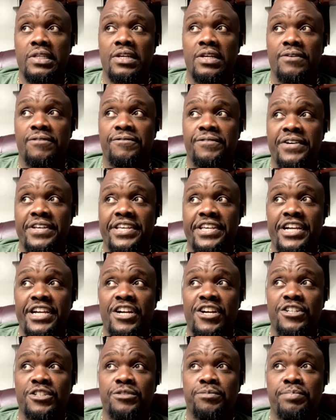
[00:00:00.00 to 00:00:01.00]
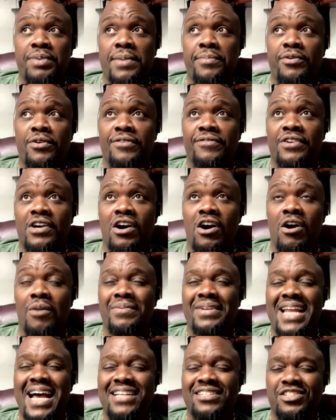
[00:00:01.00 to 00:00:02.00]
For years, people have called me,
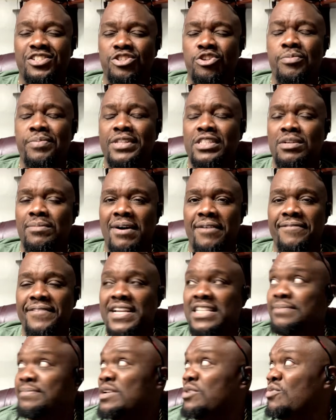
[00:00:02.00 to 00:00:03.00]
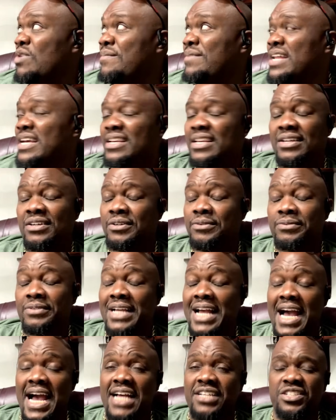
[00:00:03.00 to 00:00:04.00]
not stupid to my face, be women like,
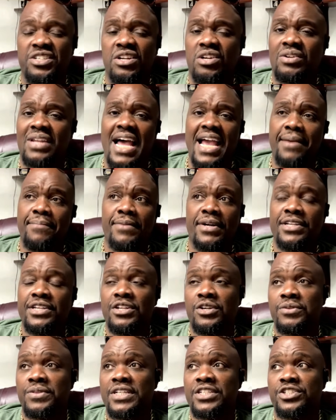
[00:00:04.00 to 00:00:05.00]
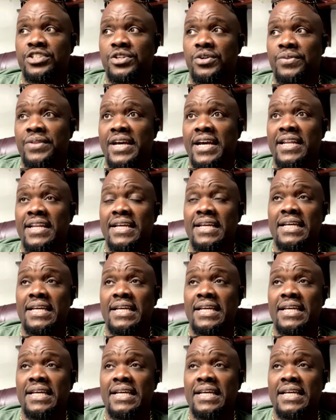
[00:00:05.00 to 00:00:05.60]
guys, you don't like money, you don't this, you don't that.